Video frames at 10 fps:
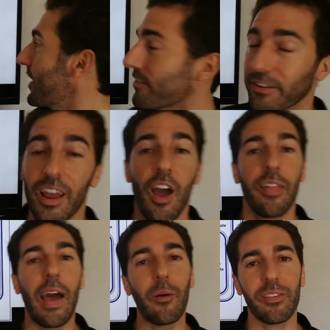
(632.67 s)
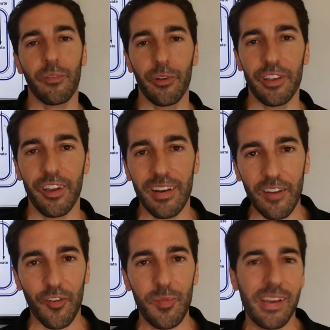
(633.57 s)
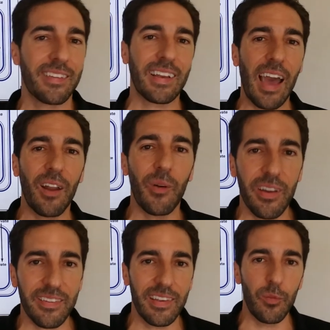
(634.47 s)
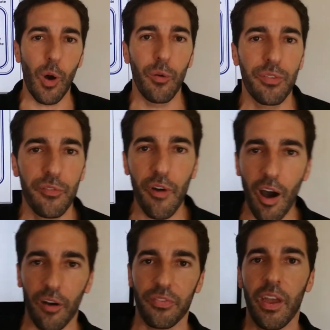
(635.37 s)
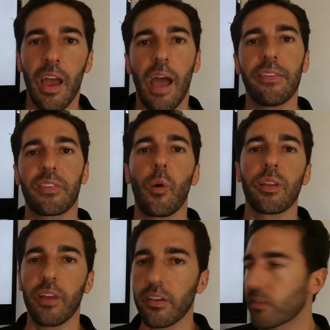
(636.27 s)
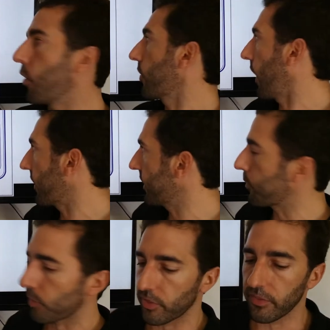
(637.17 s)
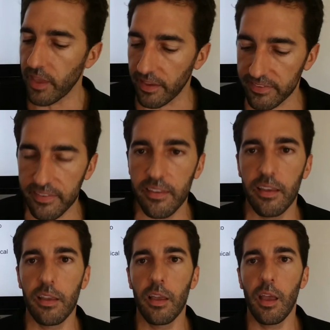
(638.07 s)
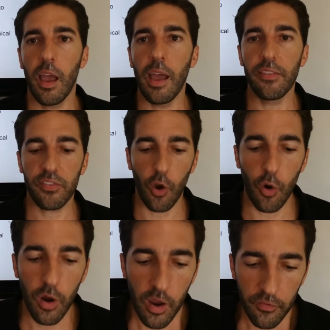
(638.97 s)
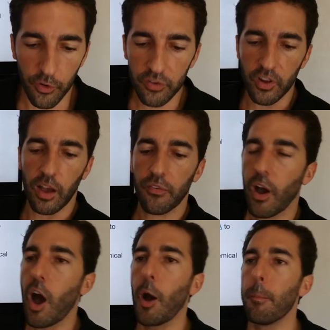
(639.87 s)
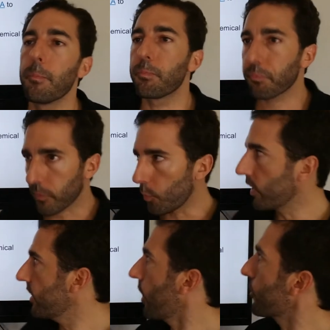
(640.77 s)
measured. That wasn't really good enough for me because I kind of wanted to see what was involved. And so it does go a lot deeper than this. And so first off, we need to